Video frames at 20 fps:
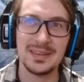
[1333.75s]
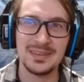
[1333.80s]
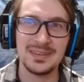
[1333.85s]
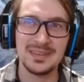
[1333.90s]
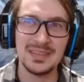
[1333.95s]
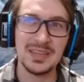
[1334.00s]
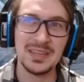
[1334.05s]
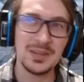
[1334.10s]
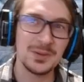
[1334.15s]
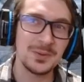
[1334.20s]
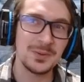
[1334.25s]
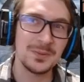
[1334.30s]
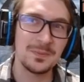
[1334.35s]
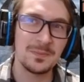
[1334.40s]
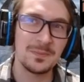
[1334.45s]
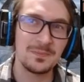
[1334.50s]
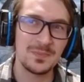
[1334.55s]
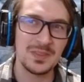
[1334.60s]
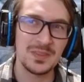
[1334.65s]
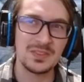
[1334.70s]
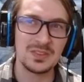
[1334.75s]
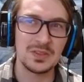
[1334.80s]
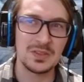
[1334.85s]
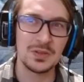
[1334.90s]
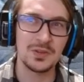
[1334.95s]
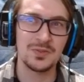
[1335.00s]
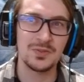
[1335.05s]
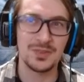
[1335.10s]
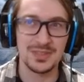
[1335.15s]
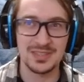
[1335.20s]
Neku. Let's get
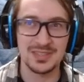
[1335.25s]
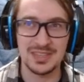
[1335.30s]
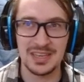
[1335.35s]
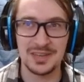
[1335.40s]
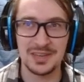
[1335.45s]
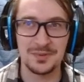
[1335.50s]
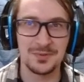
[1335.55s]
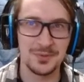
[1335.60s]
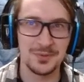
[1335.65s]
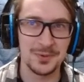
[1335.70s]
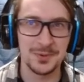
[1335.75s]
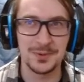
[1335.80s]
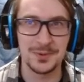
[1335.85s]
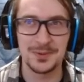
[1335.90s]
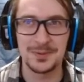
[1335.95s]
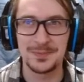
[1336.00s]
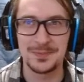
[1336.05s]
over to 10-4.